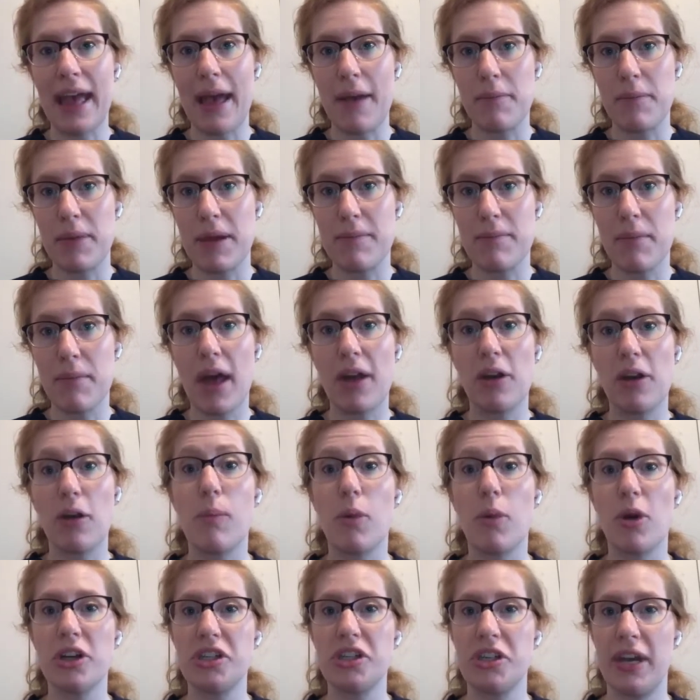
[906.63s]
BIM model
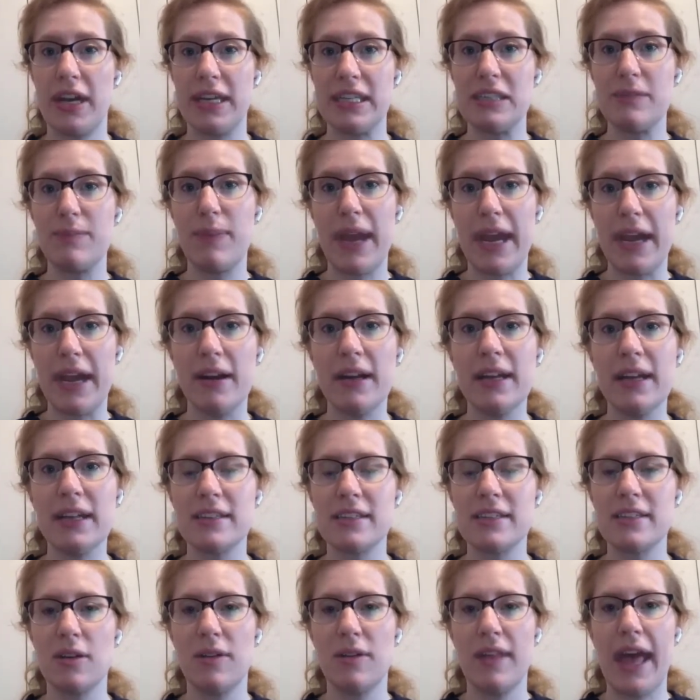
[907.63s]
more transparent
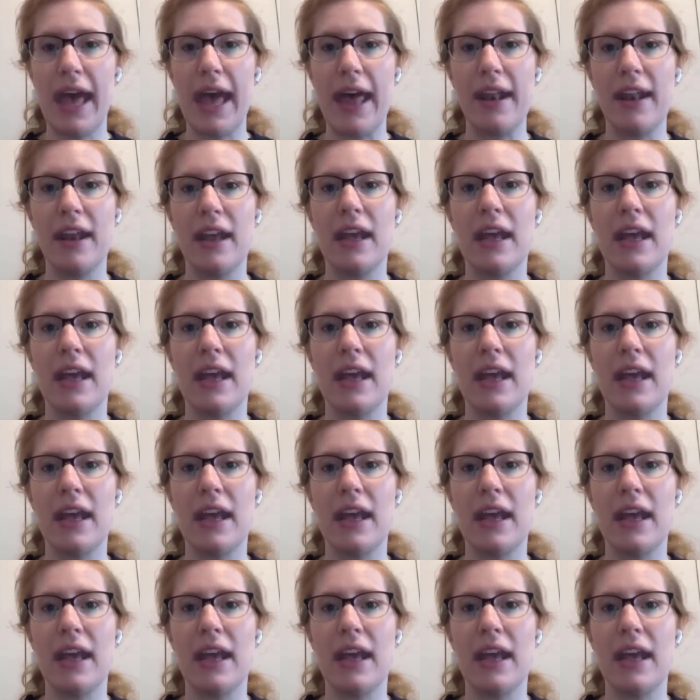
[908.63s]
so that